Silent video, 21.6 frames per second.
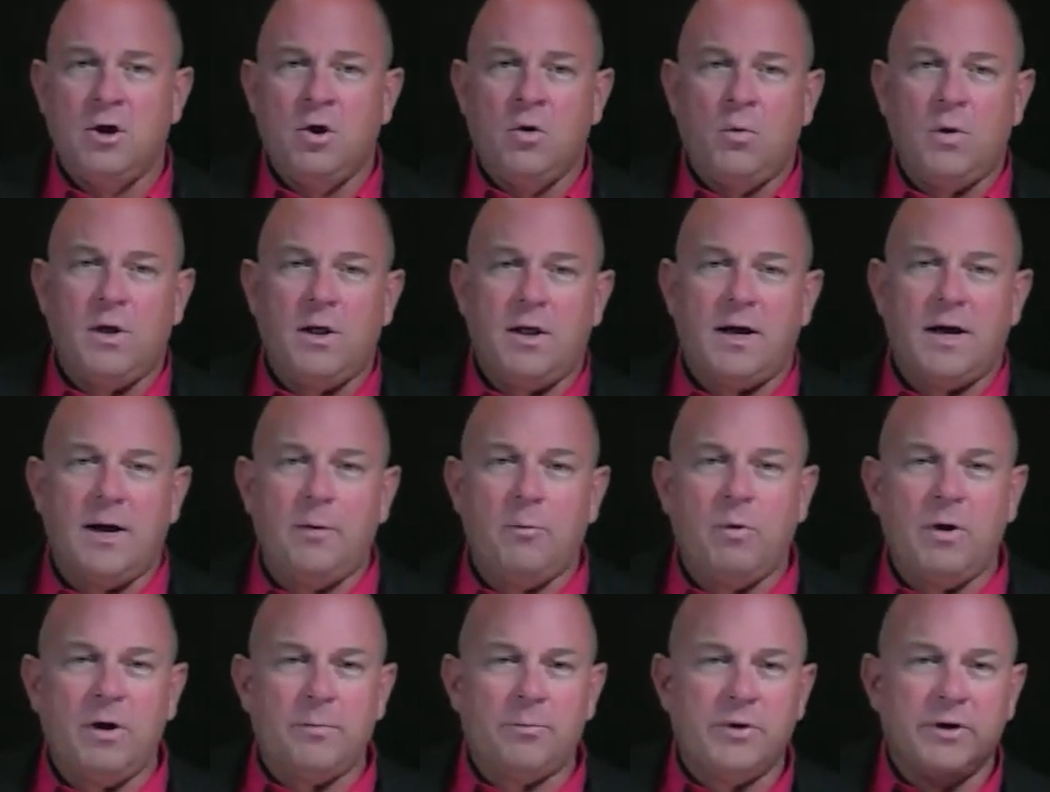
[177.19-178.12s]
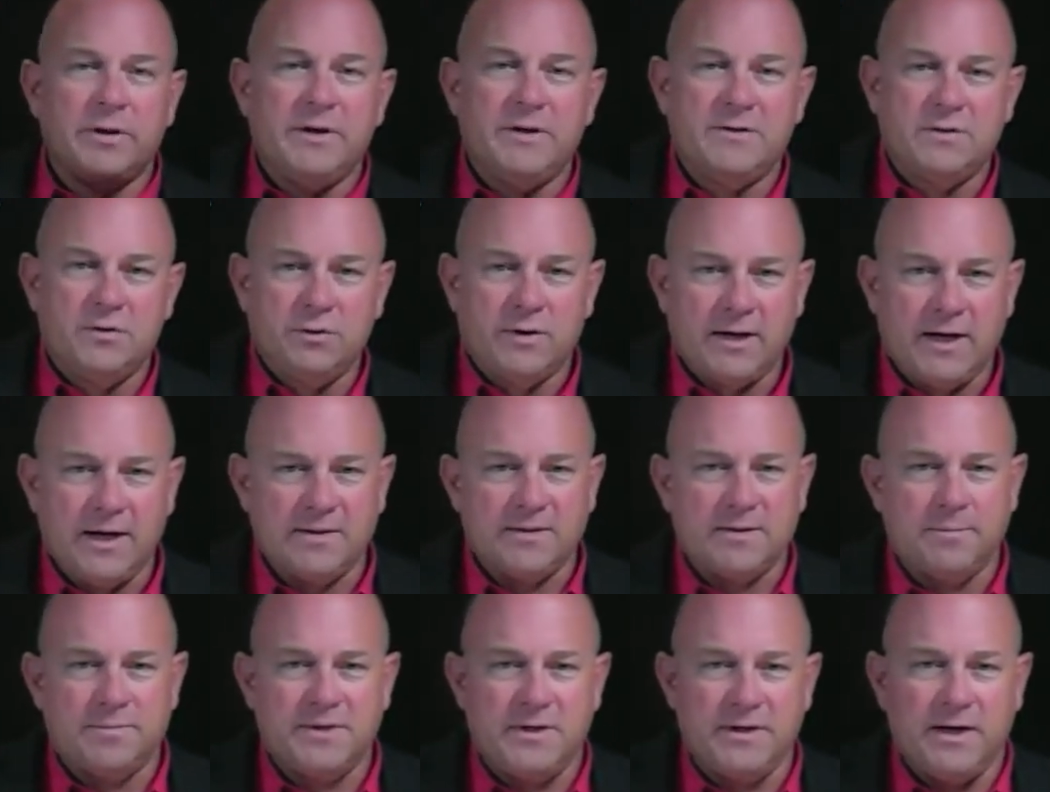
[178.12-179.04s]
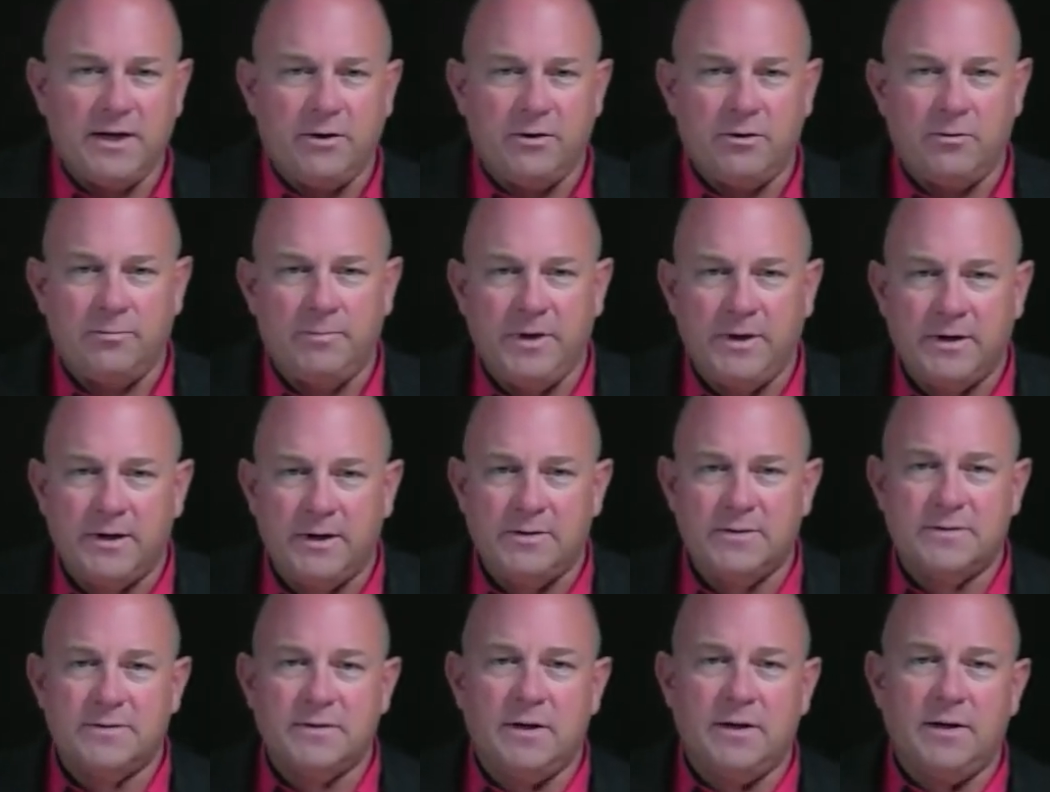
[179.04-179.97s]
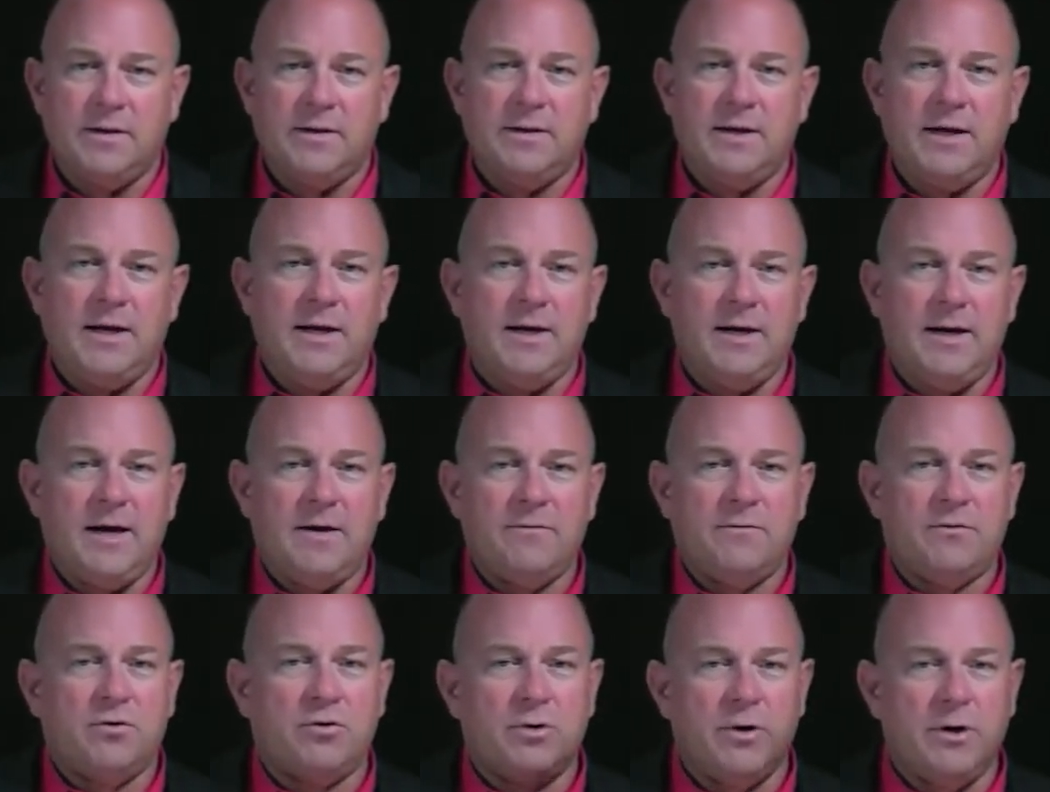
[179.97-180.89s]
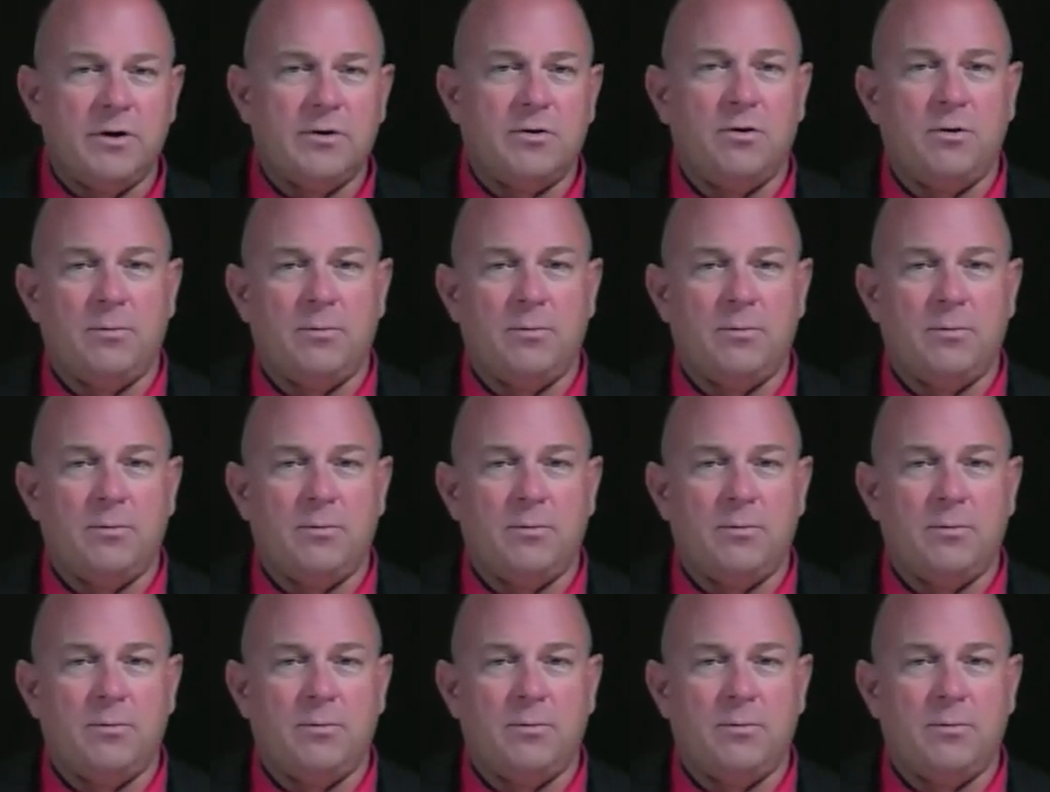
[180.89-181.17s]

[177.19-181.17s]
Well, I want to bring these two concepts together because uh, they have critical